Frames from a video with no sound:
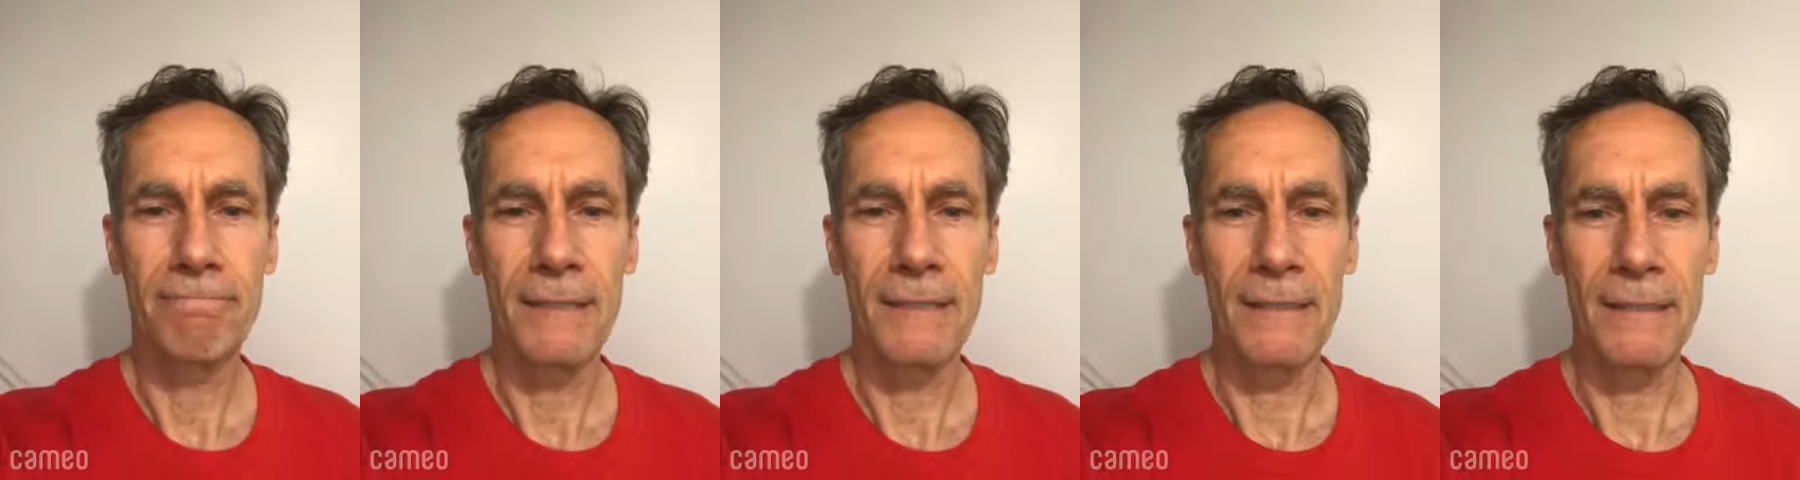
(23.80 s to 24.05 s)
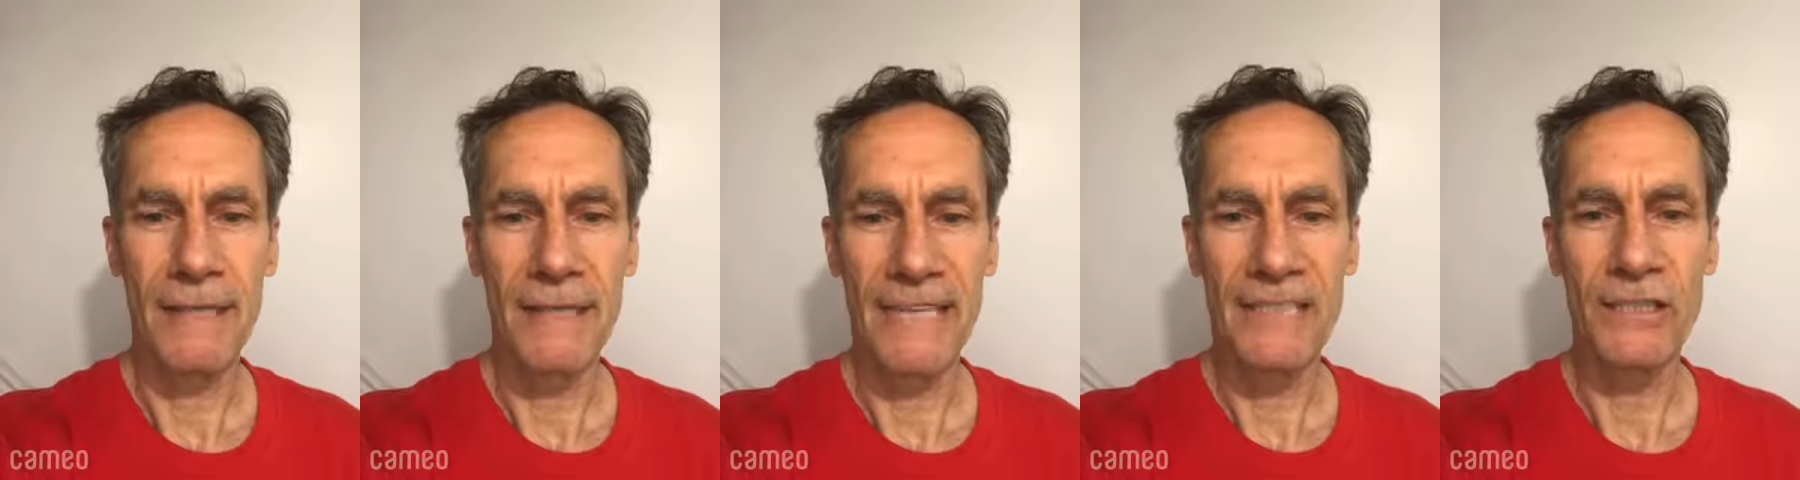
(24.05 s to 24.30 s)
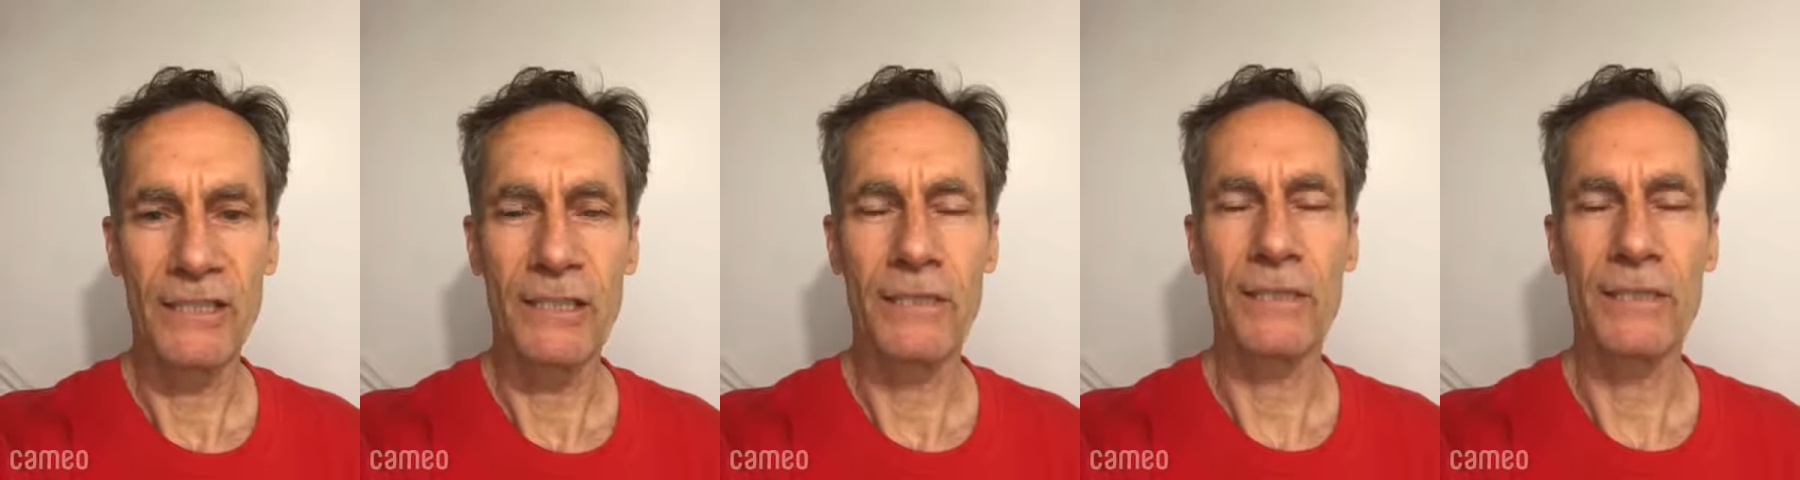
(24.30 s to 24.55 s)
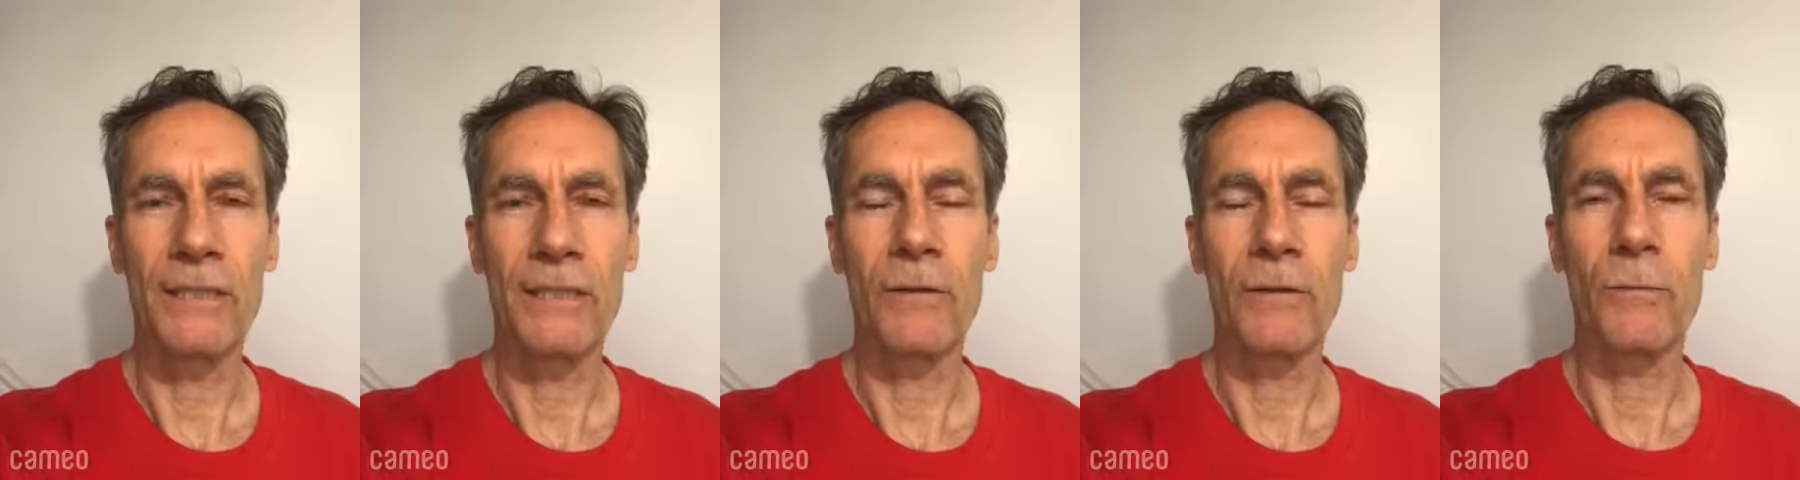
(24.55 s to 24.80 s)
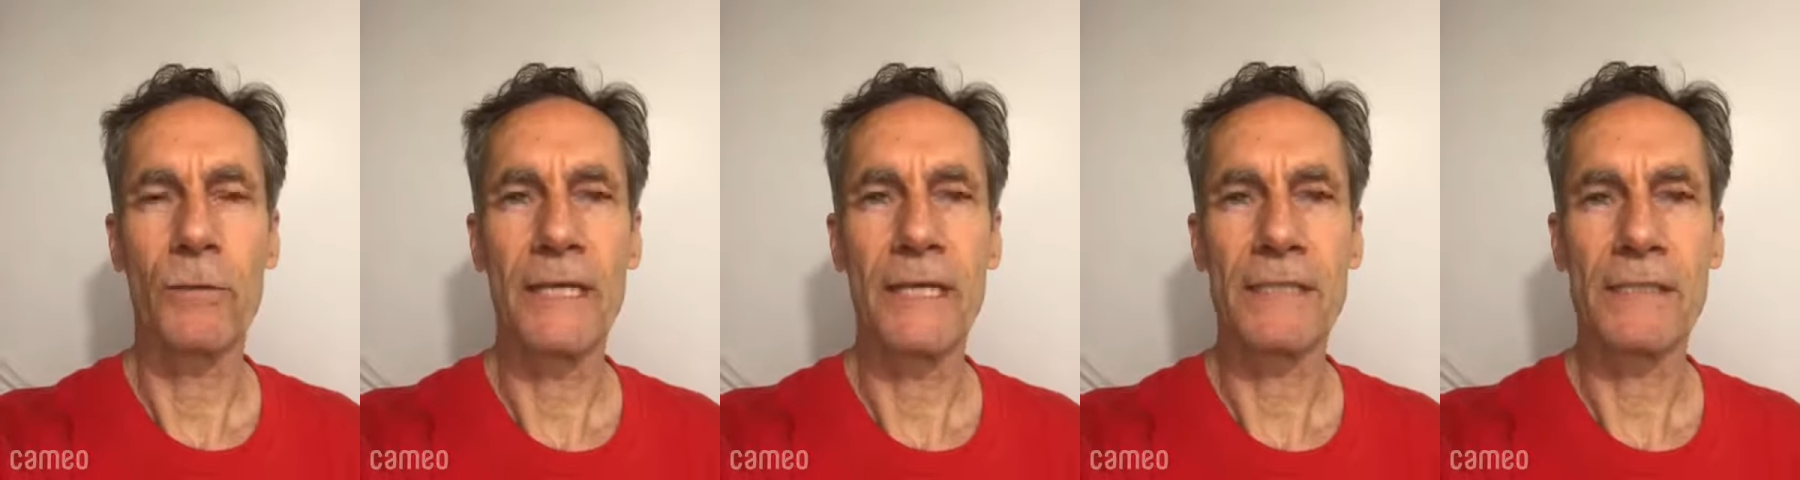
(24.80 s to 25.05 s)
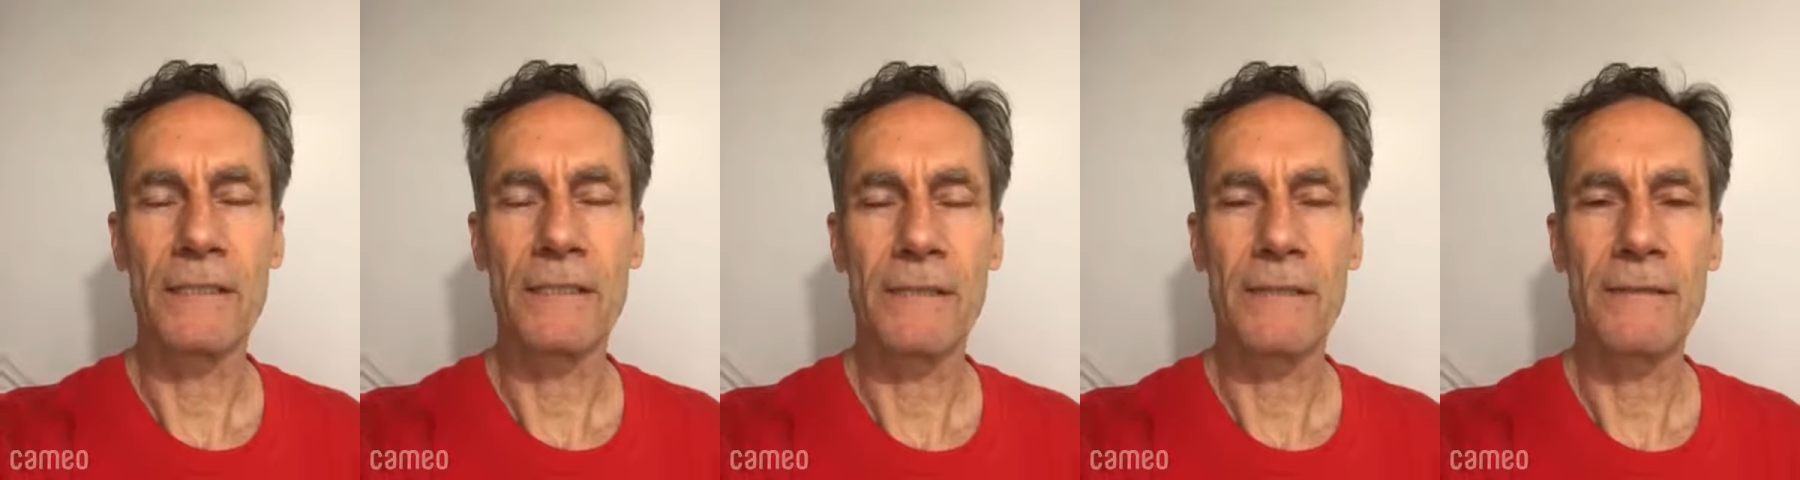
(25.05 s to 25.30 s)
the Legends of the
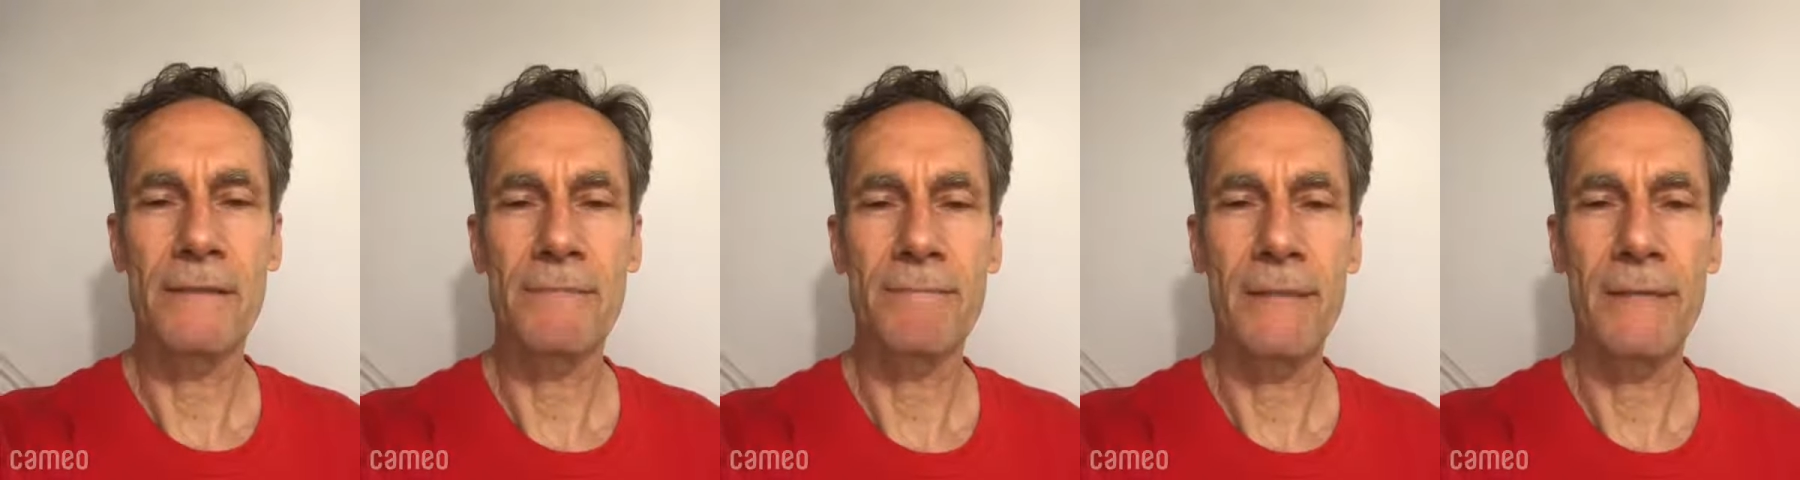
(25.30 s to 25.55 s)
West,